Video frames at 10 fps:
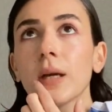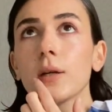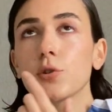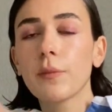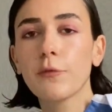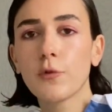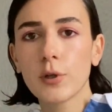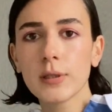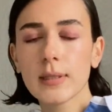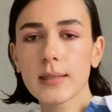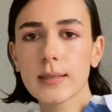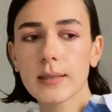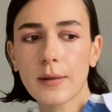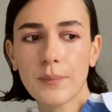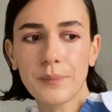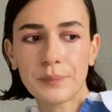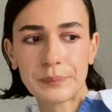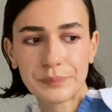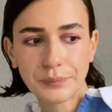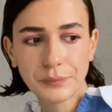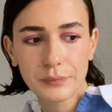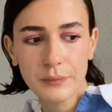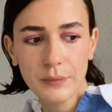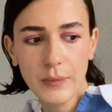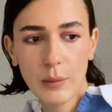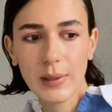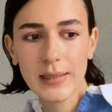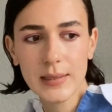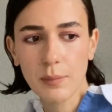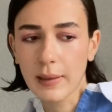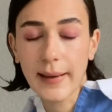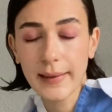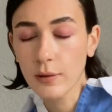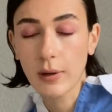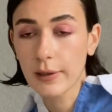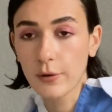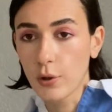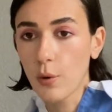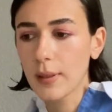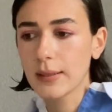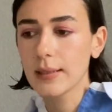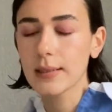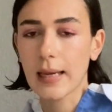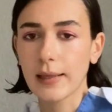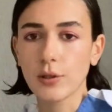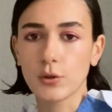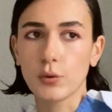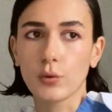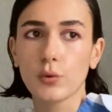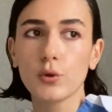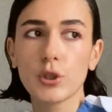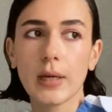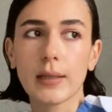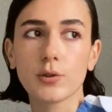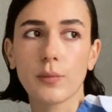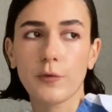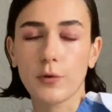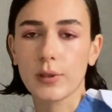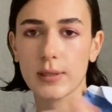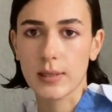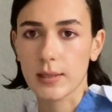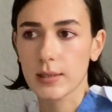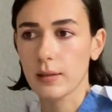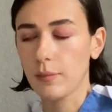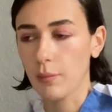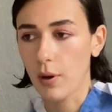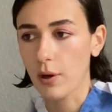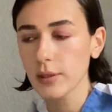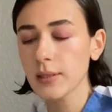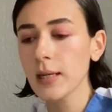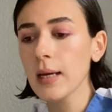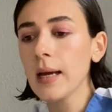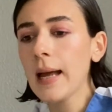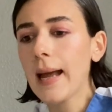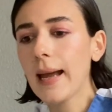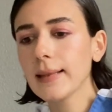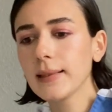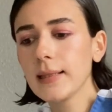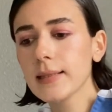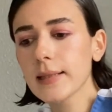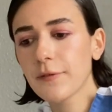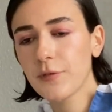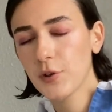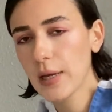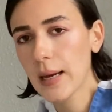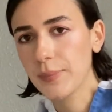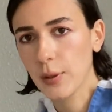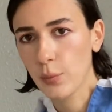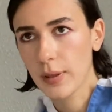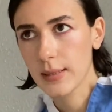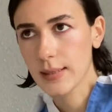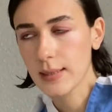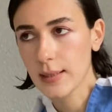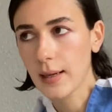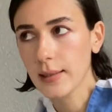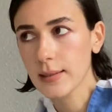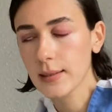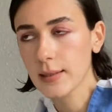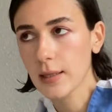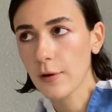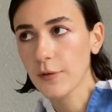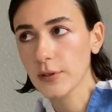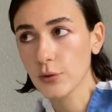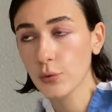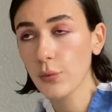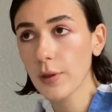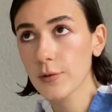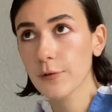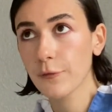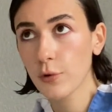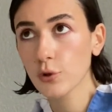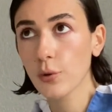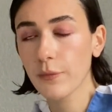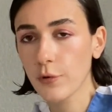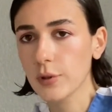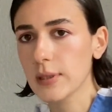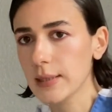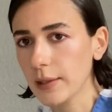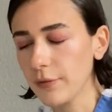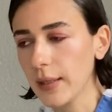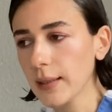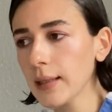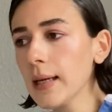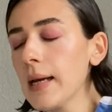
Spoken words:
Tom Ford is, well, he's applying, or I don't know, but he's getting to Gucci, and Tom Ford is his boss. And he's like very happy with his designs and stuff. And in 2004, Tom Ford is leaving.